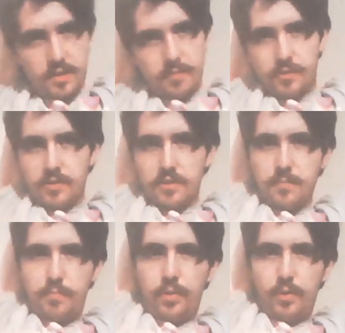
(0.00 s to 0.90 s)
I'm just going to
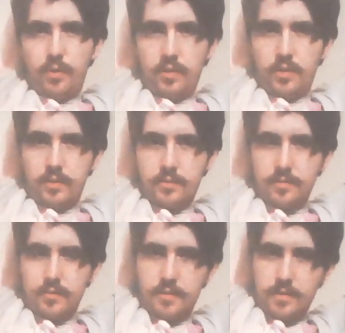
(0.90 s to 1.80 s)
pull,
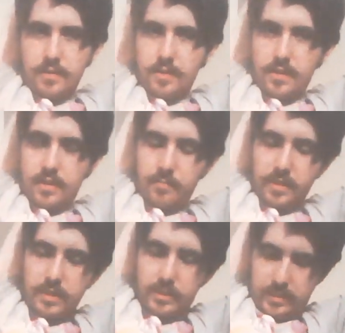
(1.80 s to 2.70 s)
and I'm going
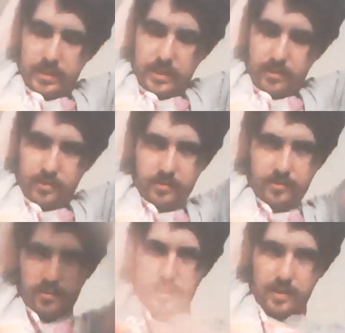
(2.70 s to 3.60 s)
to lean
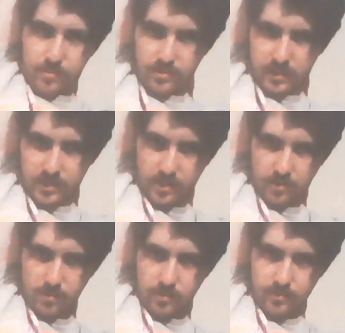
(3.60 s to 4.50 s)
so that I'm stretching
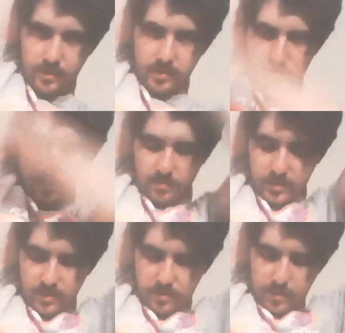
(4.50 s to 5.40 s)
all of this as
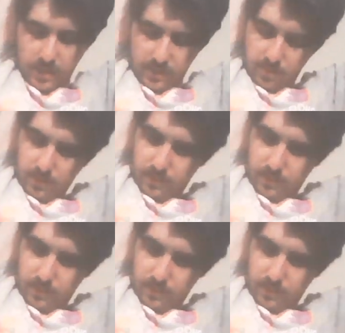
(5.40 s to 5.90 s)
much as possible.